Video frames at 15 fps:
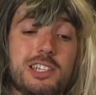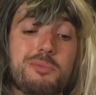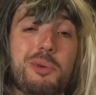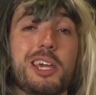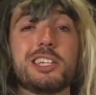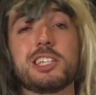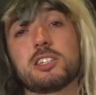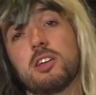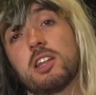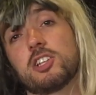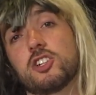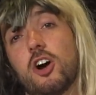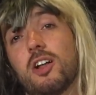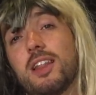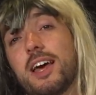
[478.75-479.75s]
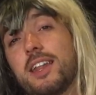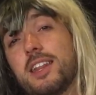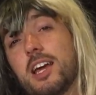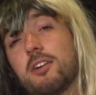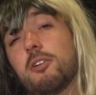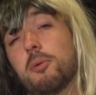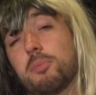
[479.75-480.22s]
this, because it's got the chocolate
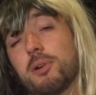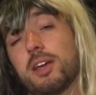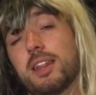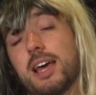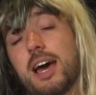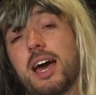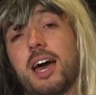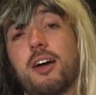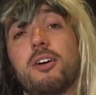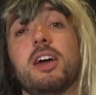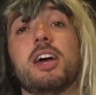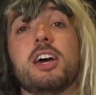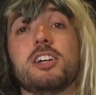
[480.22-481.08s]
in there, it'll bring that out.